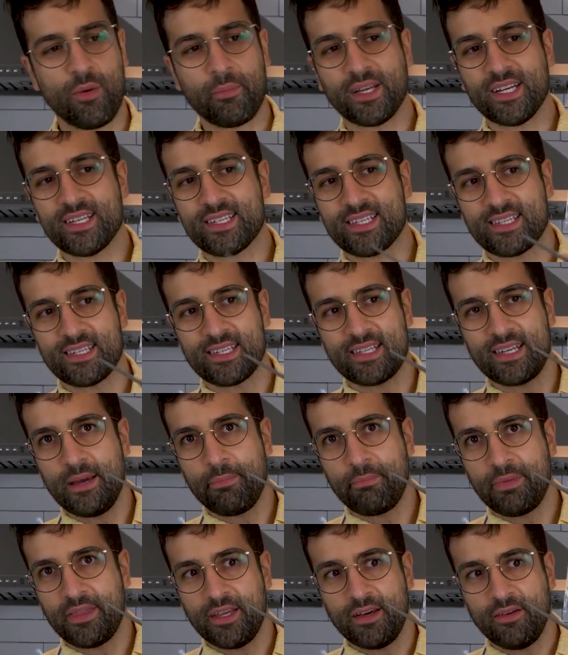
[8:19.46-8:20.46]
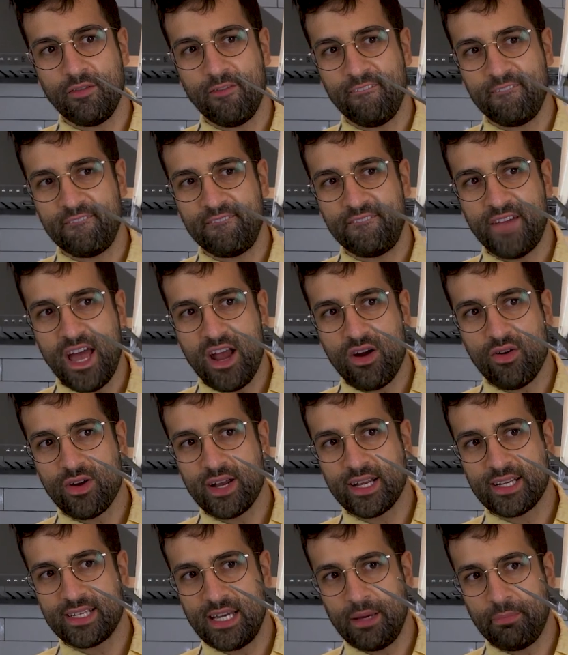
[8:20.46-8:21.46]
I'm gonna snip the
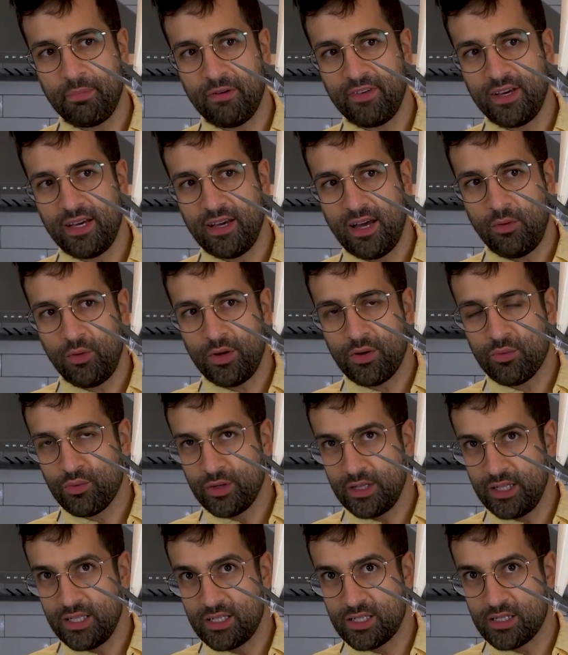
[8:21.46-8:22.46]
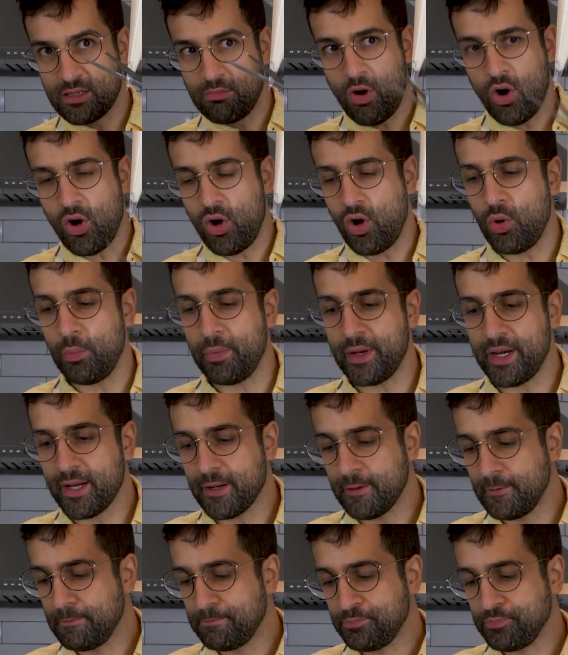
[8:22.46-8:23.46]
very tip of it. I want a really small
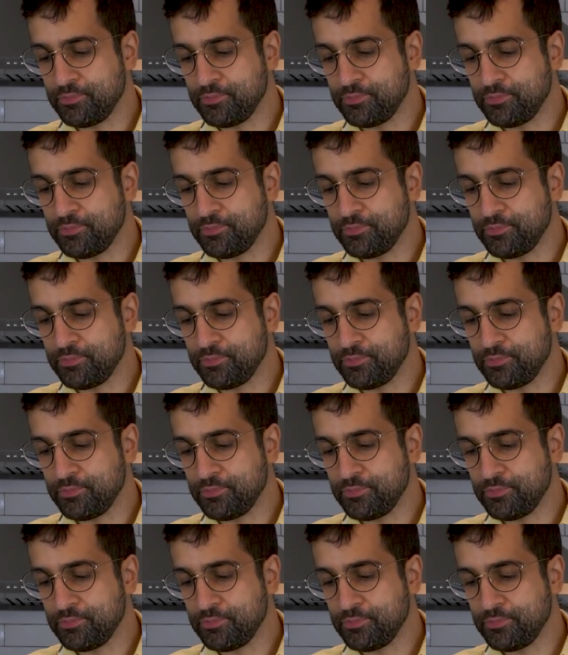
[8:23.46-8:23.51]
opening.